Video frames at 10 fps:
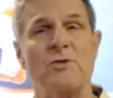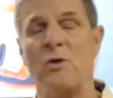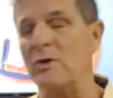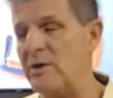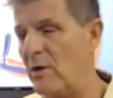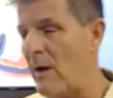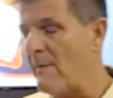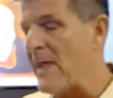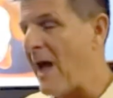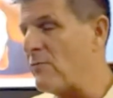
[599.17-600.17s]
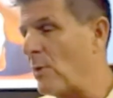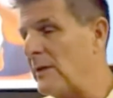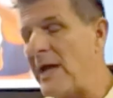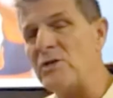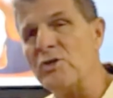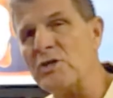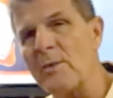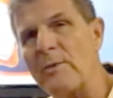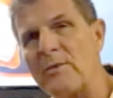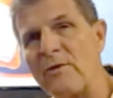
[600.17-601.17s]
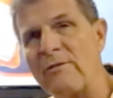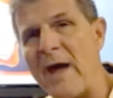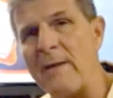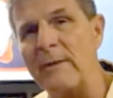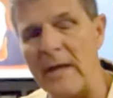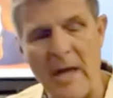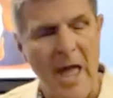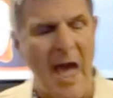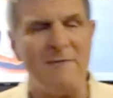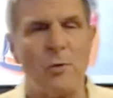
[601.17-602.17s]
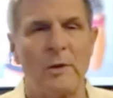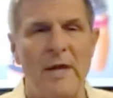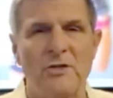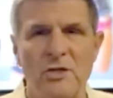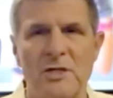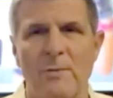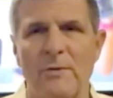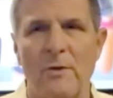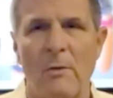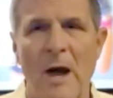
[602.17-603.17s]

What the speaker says: what you can do? Have a relationship with your family. Have a relationship with your